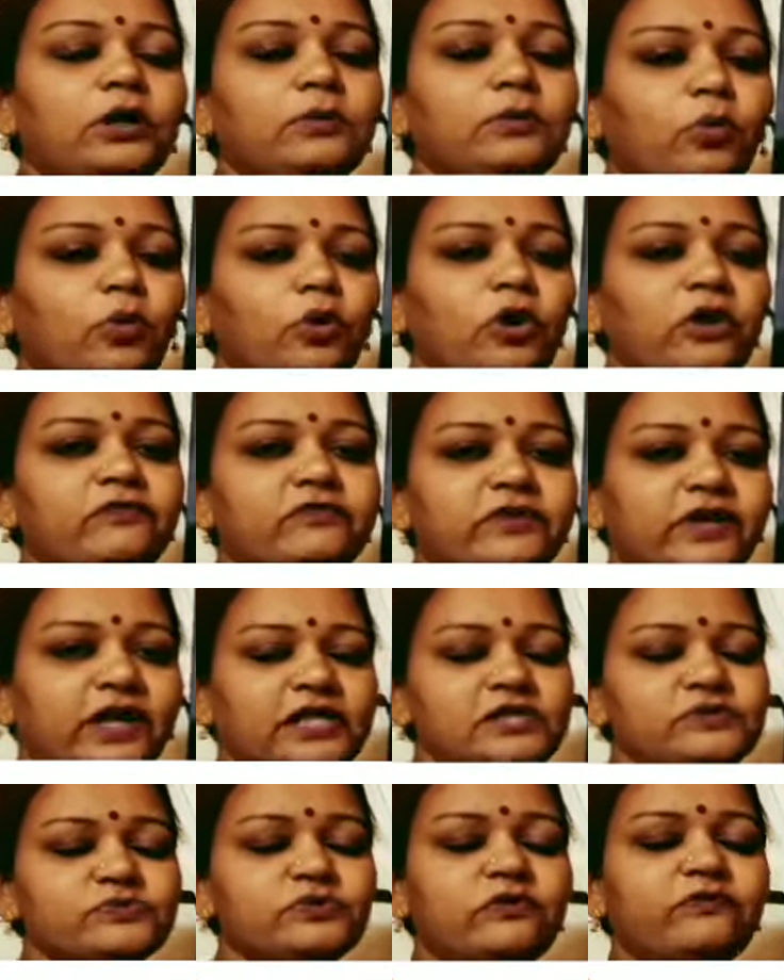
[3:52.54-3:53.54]
mode of
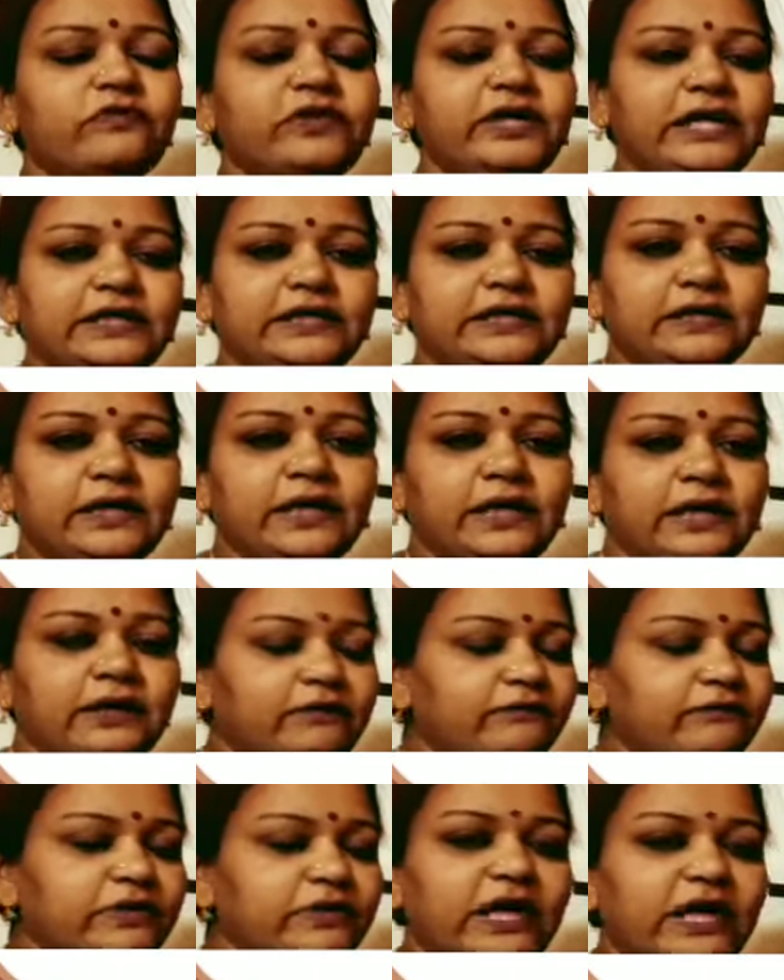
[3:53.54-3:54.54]
transfer of heat
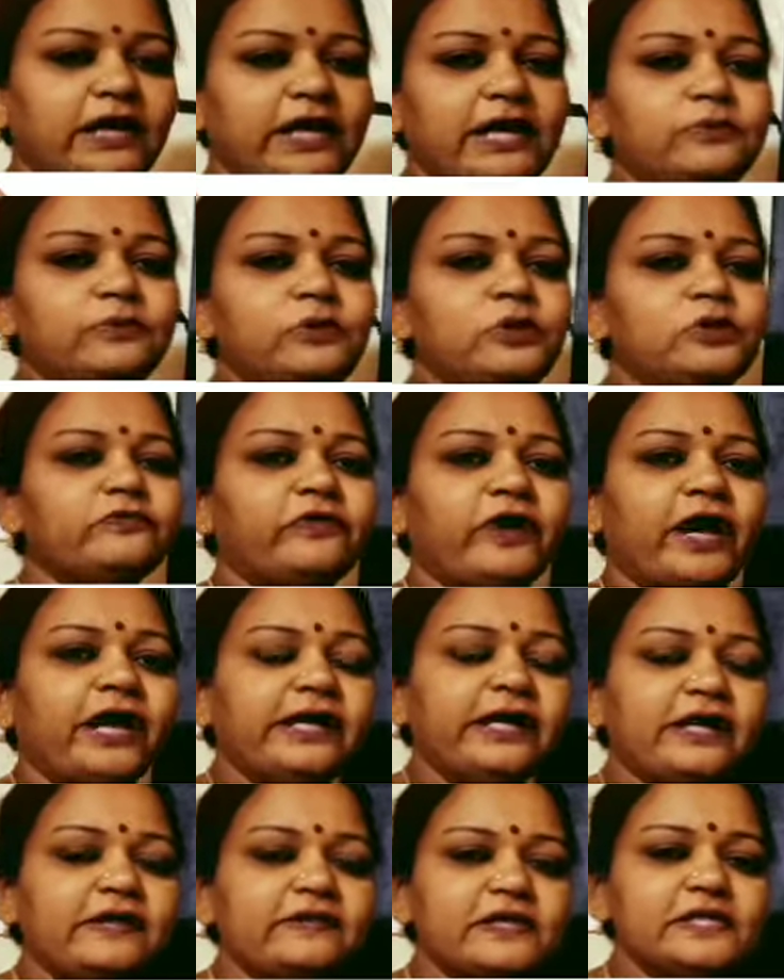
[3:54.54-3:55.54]
we are able to find
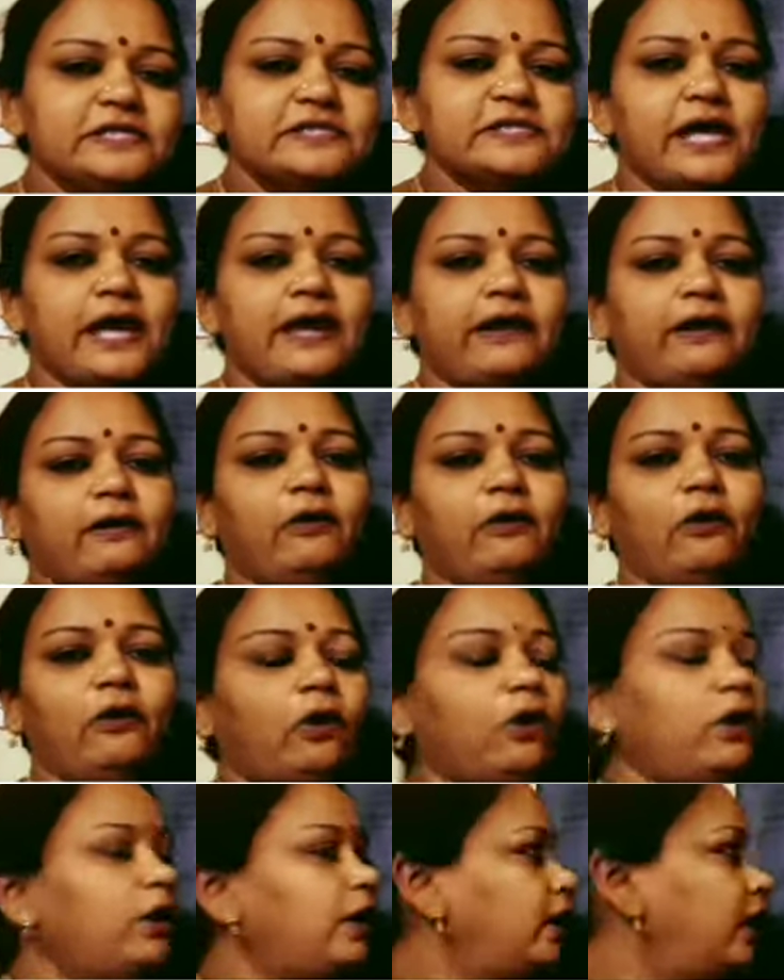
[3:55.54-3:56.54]
in this iron
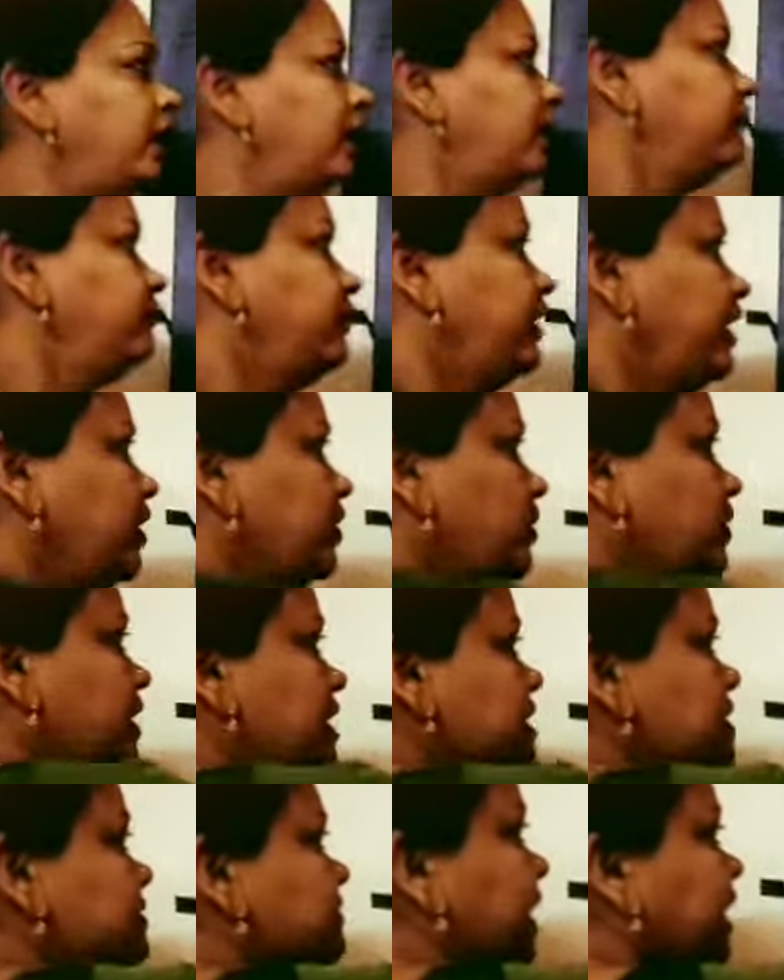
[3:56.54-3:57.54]
rod? Very good. It
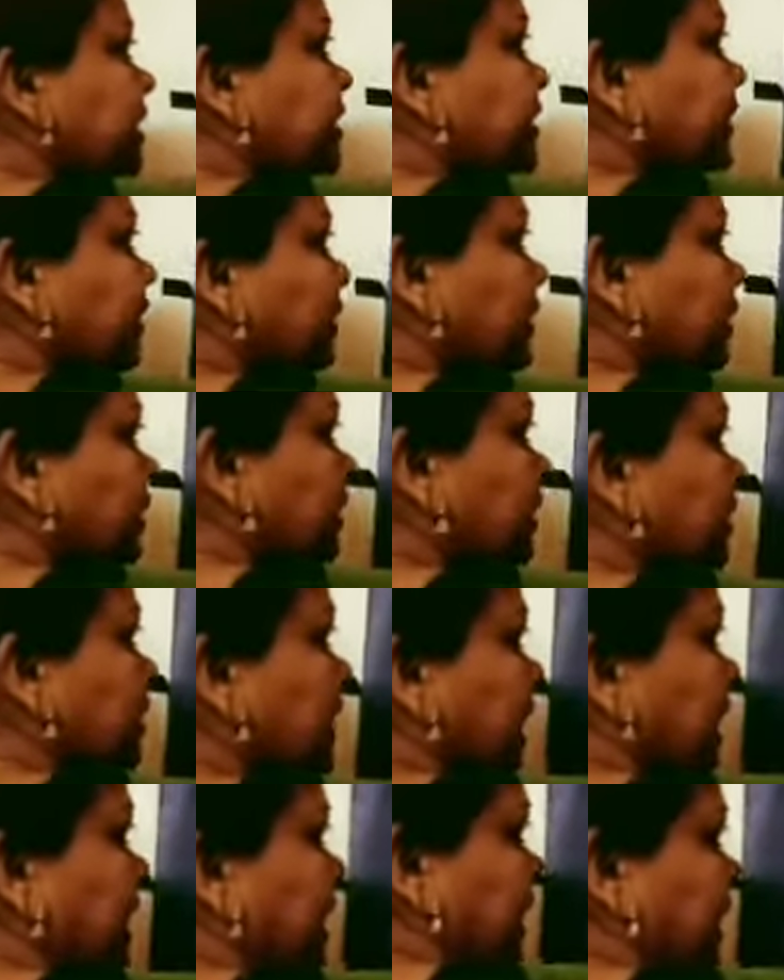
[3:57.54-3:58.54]
is by the
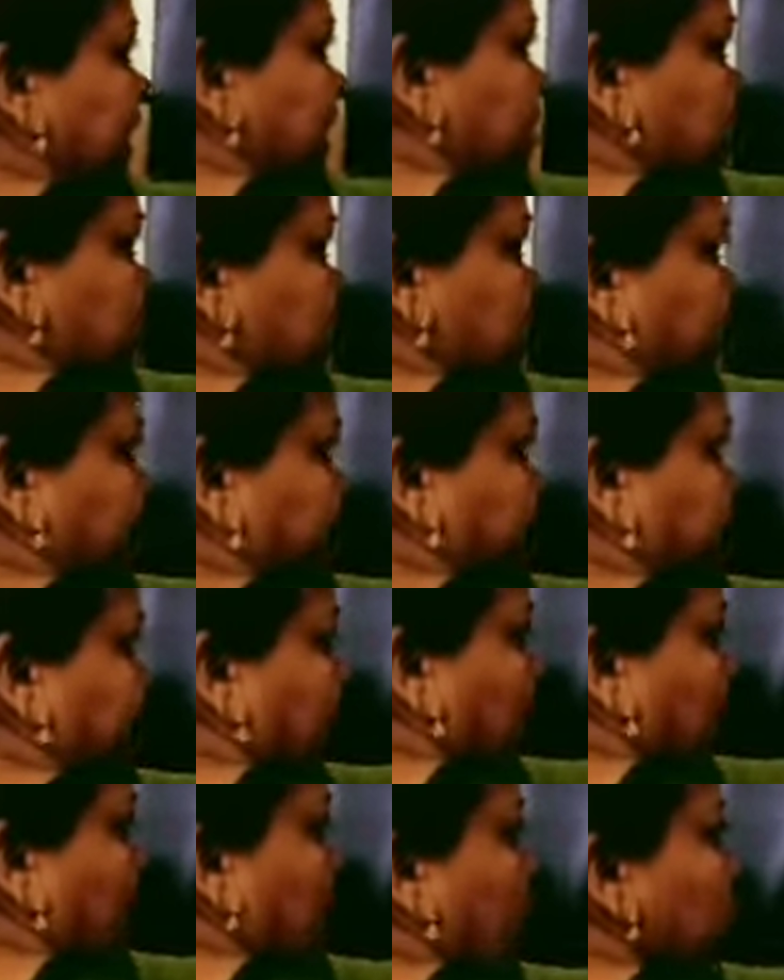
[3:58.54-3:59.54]
convection.
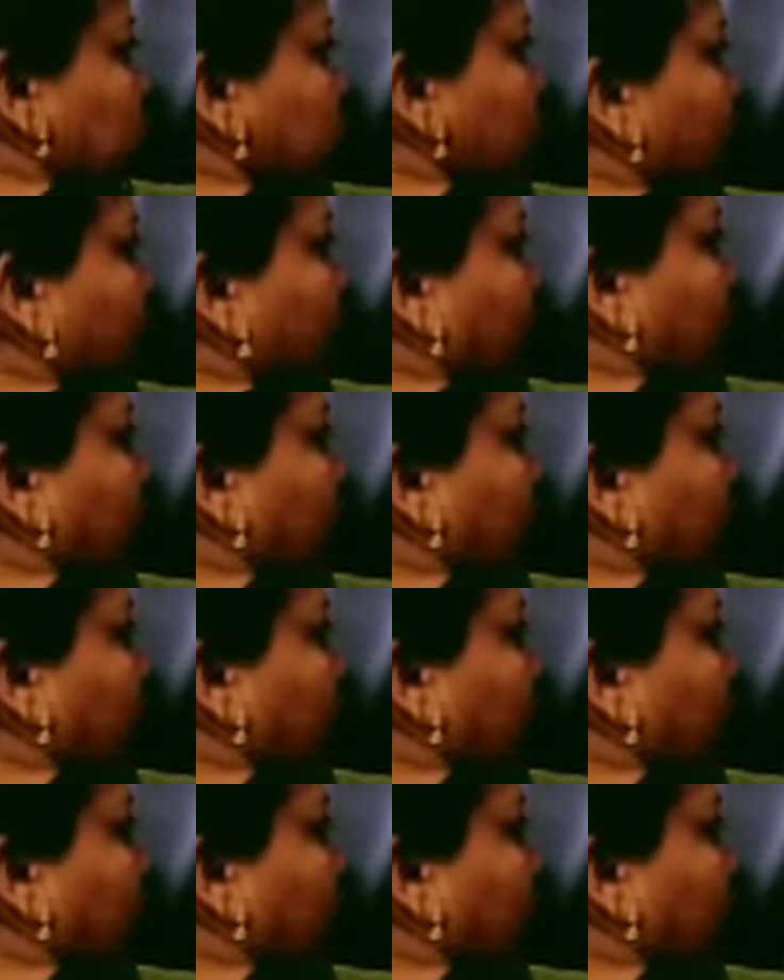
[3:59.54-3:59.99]
So